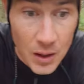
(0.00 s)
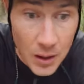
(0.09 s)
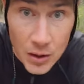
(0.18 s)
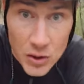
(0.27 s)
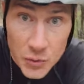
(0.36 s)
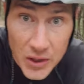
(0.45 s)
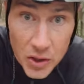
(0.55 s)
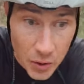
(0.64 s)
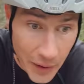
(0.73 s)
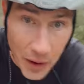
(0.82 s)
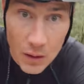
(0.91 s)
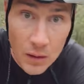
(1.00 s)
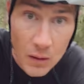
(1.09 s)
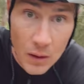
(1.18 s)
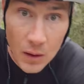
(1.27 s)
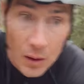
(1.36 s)
Guys, what are you doing?
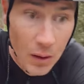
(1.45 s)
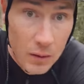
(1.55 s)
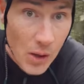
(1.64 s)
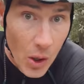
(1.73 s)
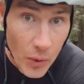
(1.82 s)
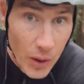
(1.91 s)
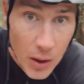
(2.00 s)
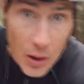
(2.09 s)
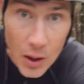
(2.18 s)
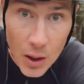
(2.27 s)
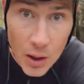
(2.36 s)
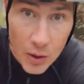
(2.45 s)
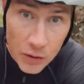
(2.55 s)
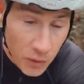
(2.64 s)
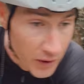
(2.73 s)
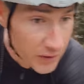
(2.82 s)
No.
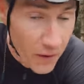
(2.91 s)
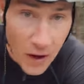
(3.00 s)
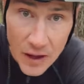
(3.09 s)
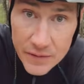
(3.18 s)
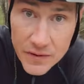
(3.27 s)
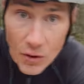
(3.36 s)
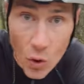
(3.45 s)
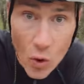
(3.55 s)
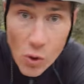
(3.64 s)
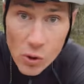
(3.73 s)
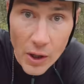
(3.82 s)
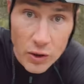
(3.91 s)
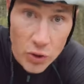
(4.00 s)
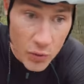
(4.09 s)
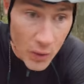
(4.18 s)
25s are all you